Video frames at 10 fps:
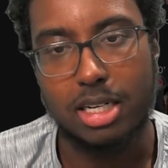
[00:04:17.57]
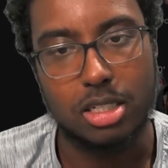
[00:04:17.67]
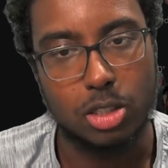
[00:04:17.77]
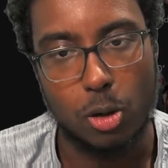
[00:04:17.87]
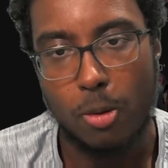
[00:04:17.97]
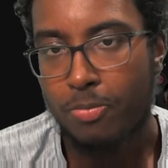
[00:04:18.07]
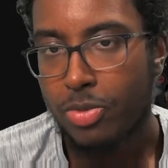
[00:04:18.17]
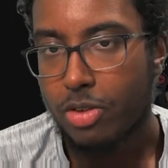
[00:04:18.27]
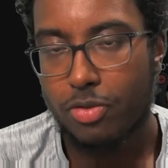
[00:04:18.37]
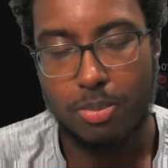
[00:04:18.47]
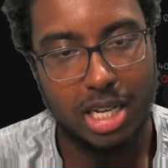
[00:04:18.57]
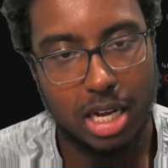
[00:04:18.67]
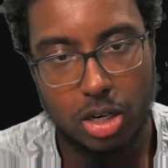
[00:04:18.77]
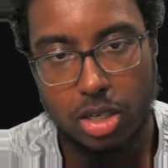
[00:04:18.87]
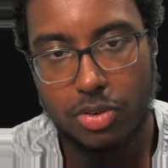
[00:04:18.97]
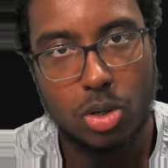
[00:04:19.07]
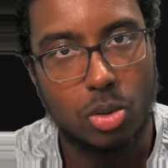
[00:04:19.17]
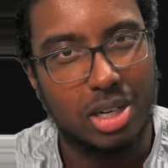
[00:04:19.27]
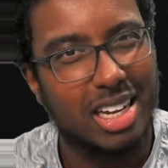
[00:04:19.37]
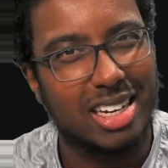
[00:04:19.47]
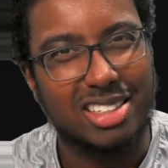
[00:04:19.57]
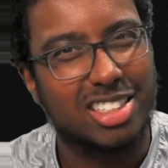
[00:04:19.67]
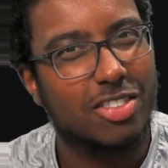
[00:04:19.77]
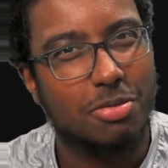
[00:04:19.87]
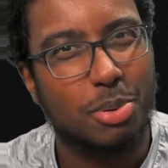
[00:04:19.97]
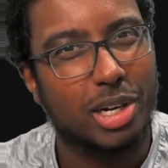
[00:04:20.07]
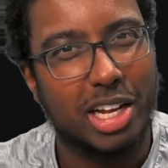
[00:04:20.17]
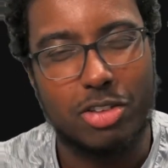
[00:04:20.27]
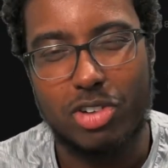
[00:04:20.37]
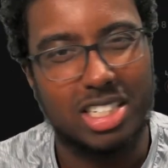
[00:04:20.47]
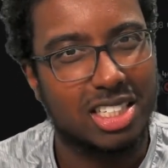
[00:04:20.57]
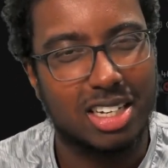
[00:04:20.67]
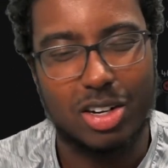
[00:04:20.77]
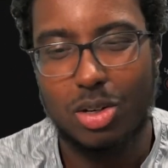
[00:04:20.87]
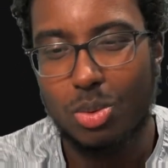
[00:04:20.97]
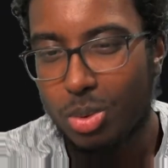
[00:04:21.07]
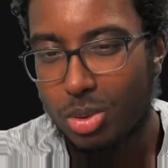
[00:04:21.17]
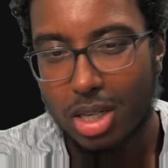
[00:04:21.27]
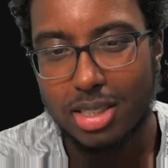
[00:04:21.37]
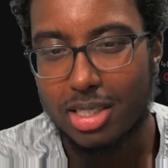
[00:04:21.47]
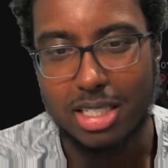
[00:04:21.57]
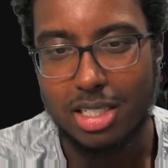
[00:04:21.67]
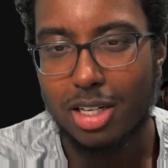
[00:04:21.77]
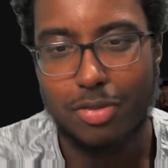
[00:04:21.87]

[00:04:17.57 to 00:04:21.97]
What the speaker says: So for me, I don't even know. Again, 7.8 rating. I don't know who does this stuff.